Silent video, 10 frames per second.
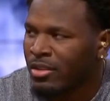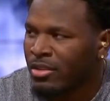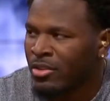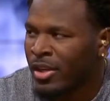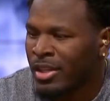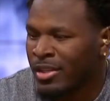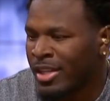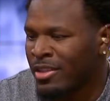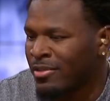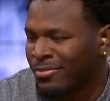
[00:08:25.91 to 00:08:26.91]
He's a great leader.
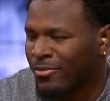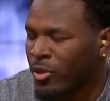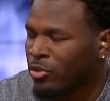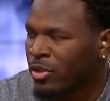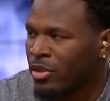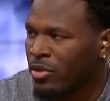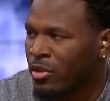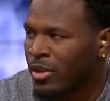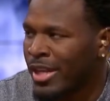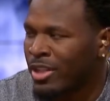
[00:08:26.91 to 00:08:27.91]
He's first one in the
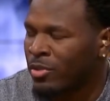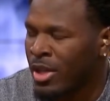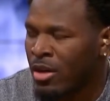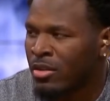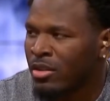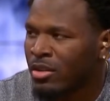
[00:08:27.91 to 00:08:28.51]
door, last one out.